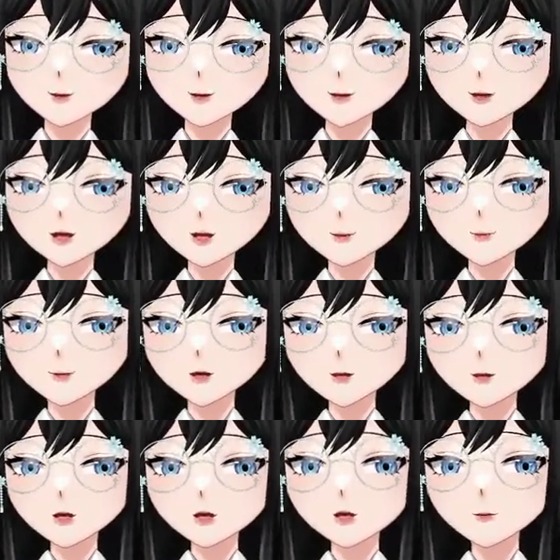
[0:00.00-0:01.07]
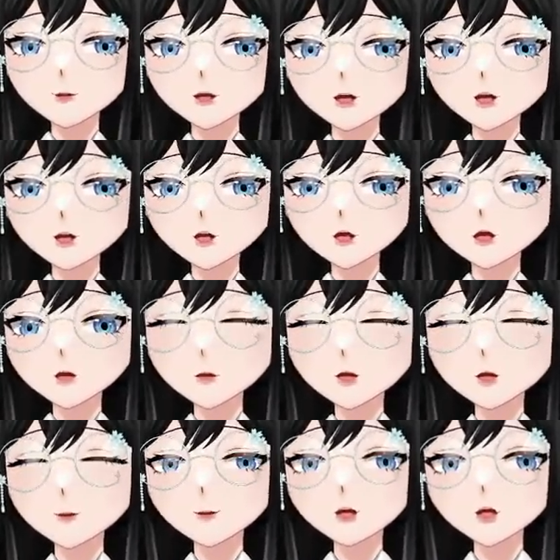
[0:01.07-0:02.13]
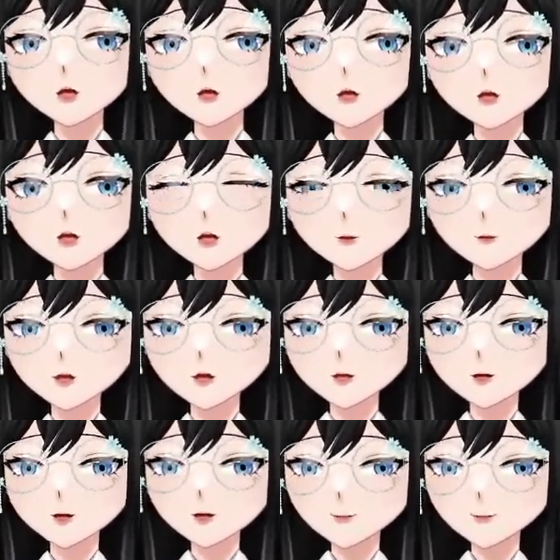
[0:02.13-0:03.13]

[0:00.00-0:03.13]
can be treated with histone modification inhibitors.